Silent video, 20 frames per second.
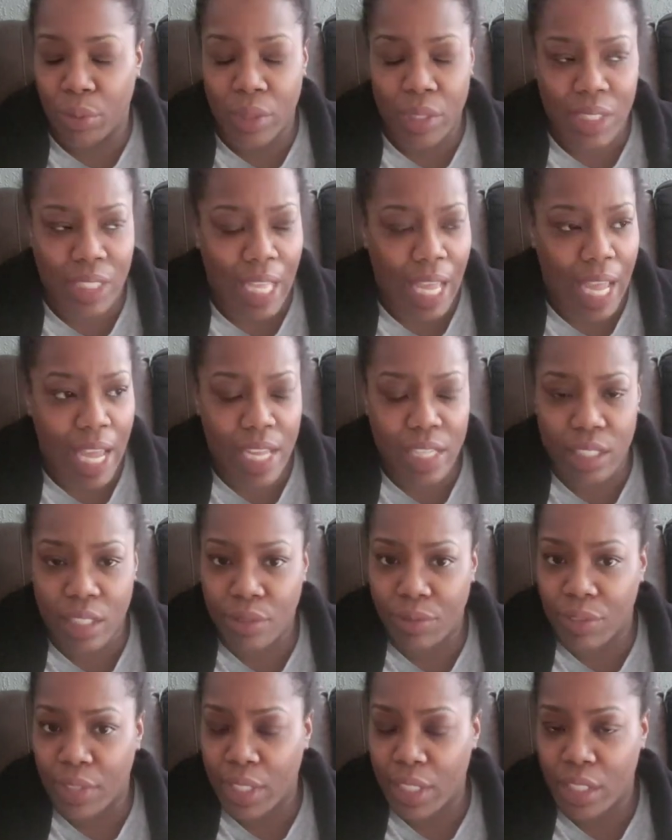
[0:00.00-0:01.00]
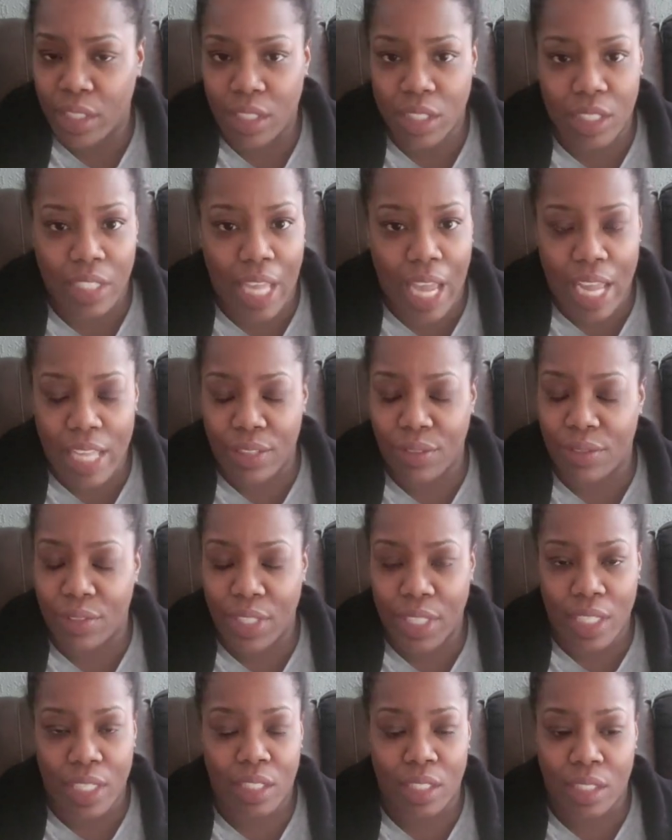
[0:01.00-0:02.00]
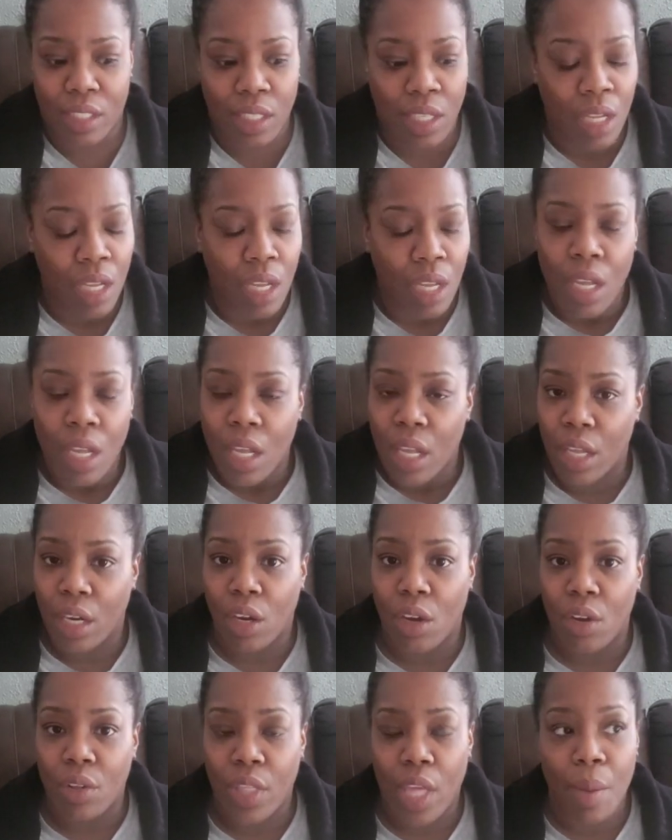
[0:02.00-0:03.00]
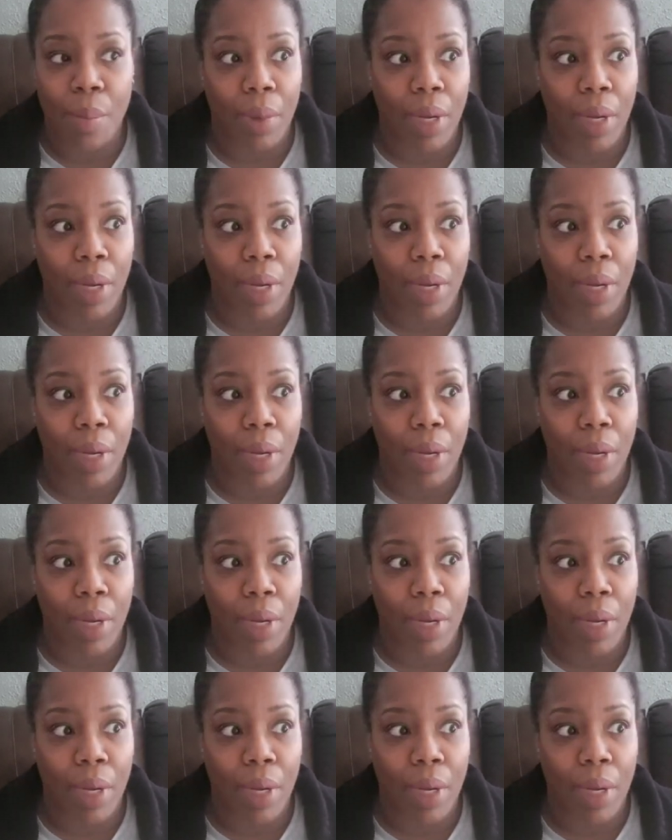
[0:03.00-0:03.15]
the size of this, and all that.